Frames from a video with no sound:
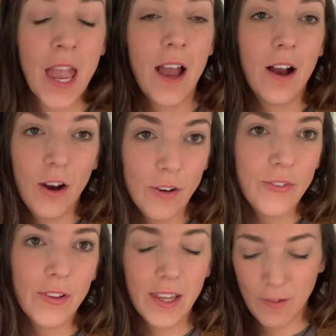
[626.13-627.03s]

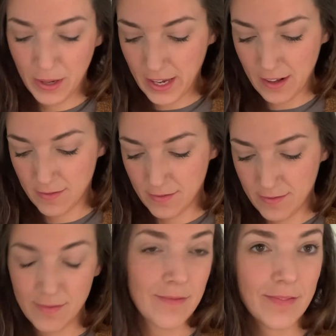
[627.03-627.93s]
Hopefully we can
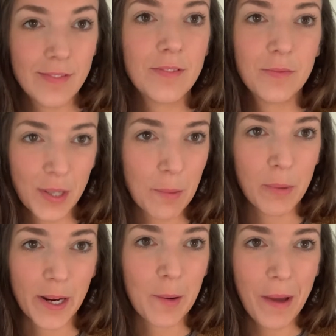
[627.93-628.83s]

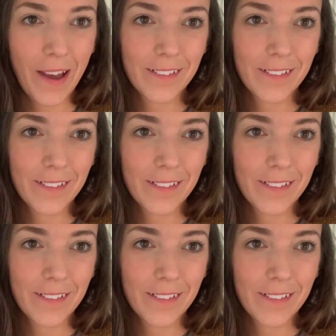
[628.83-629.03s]
bring her back.